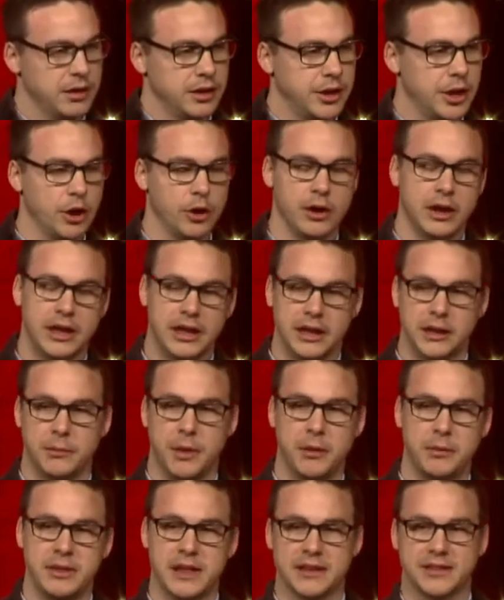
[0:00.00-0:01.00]
You know, and
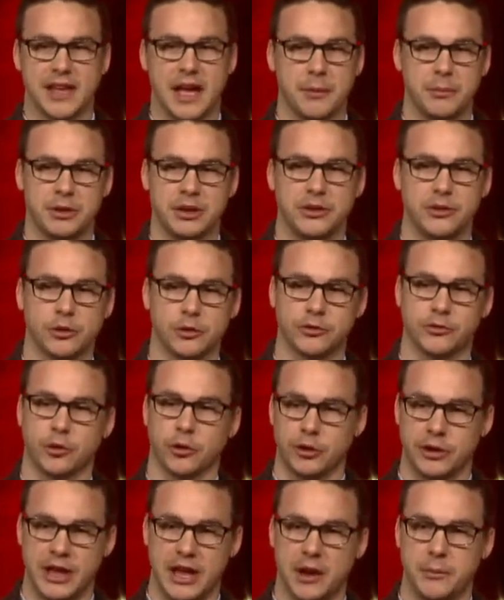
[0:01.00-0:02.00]
maybe that's happened in your
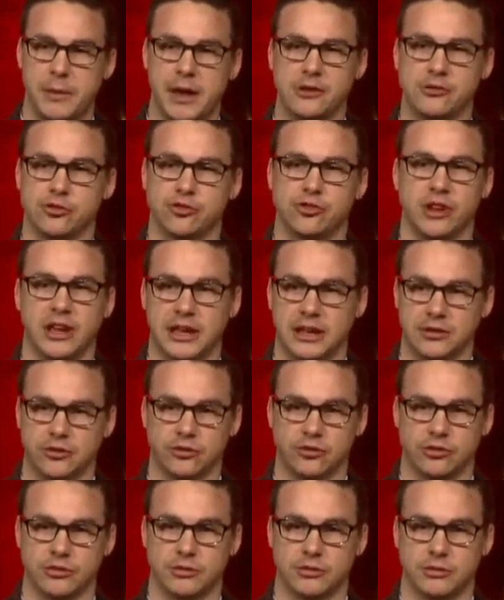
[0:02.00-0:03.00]
story. You had a major
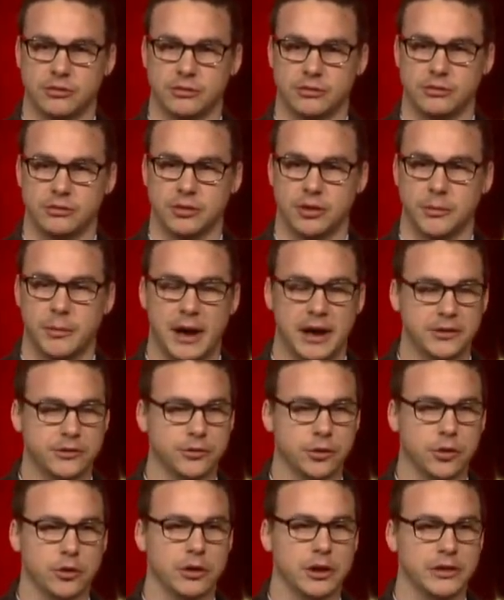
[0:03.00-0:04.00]
change. In my
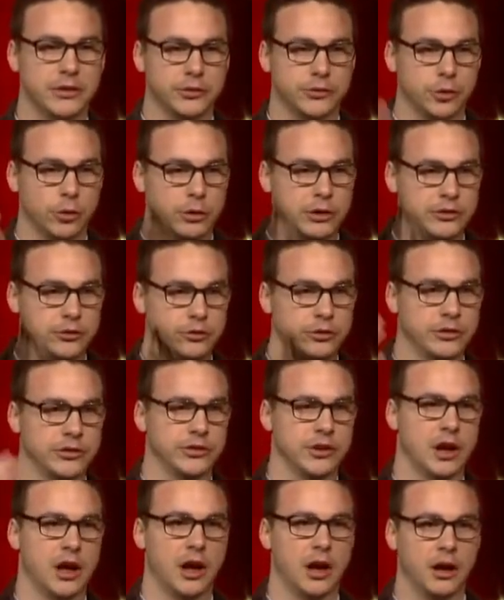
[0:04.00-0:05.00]
story and the stories you just
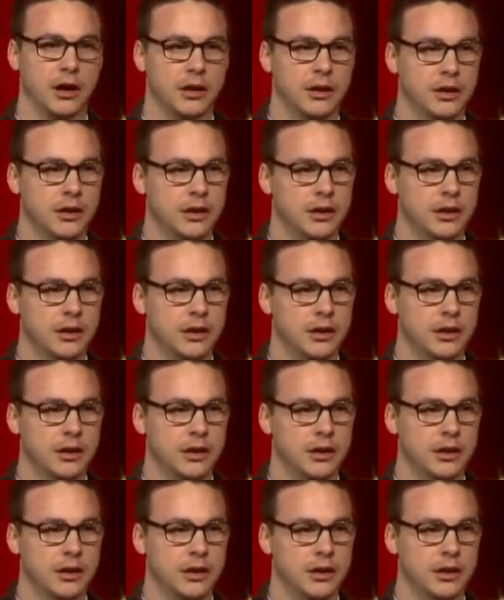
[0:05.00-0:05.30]
saw,